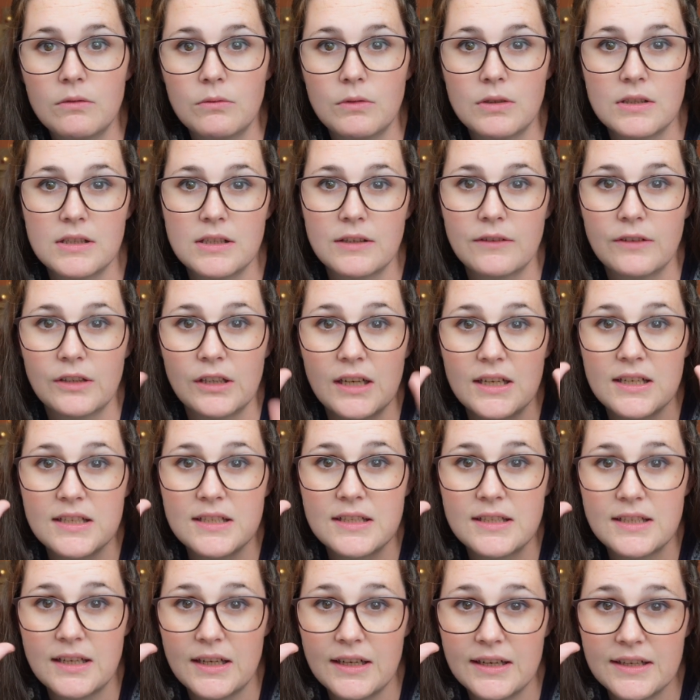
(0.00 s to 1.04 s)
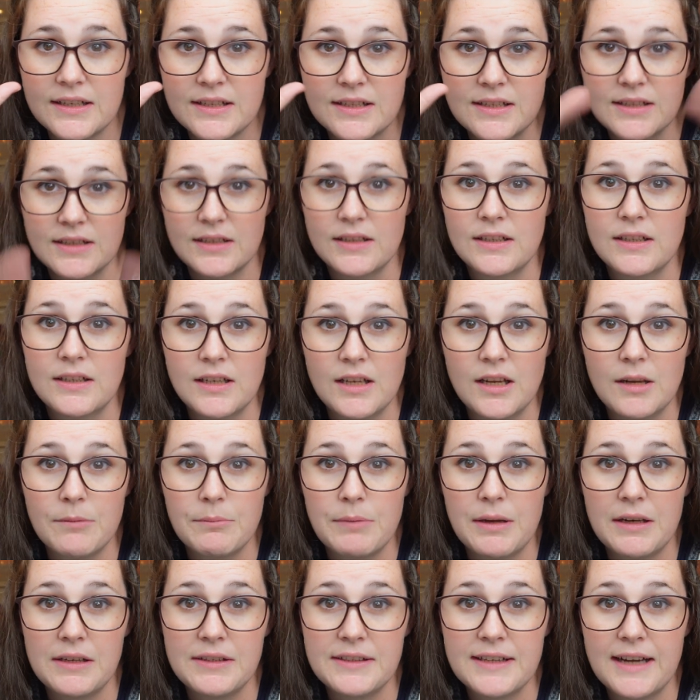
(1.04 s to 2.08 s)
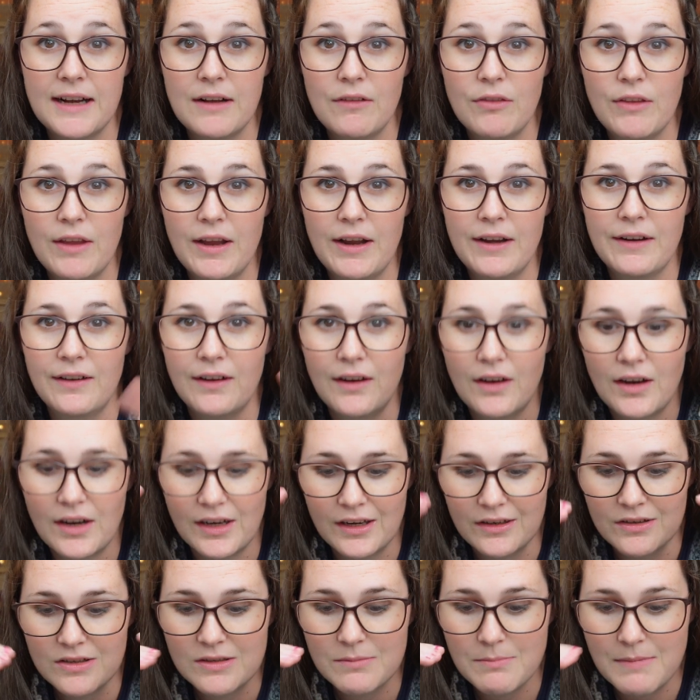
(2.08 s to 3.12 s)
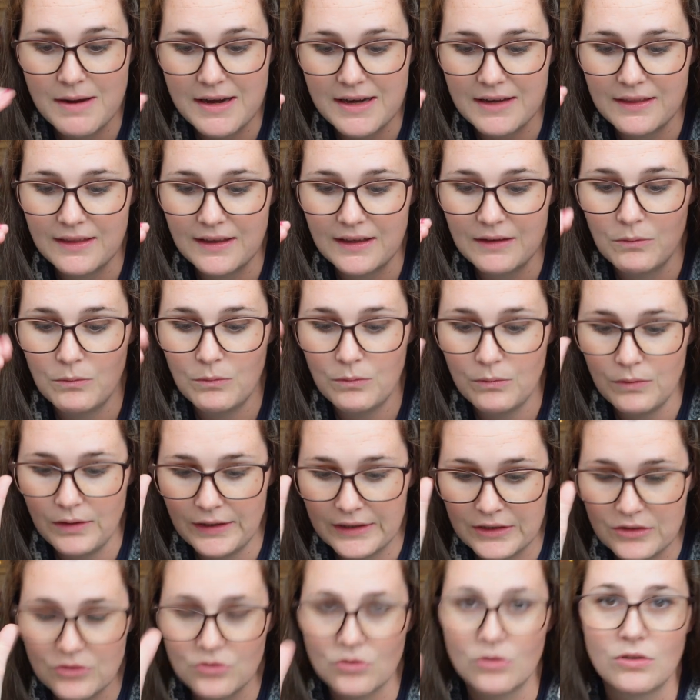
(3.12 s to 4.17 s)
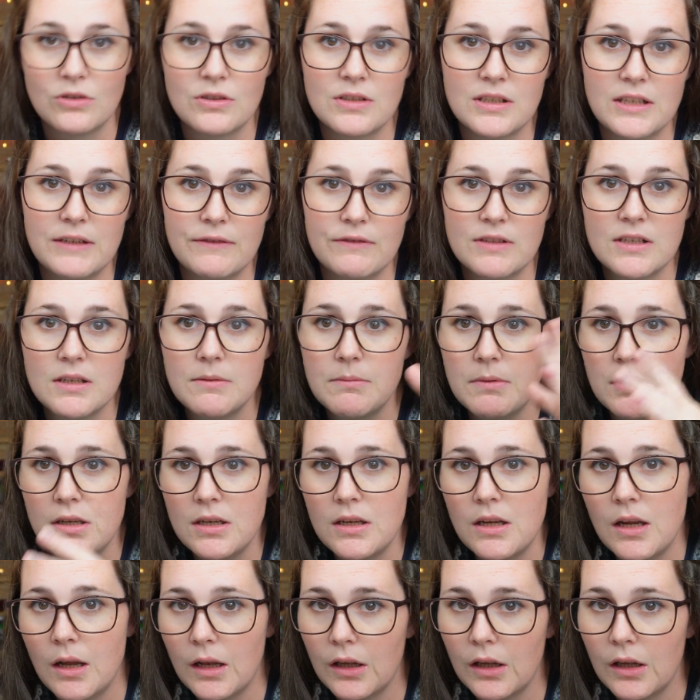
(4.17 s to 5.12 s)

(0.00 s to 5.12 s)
Once if I get his size pinned down, then I can make them like short sleeve for summer,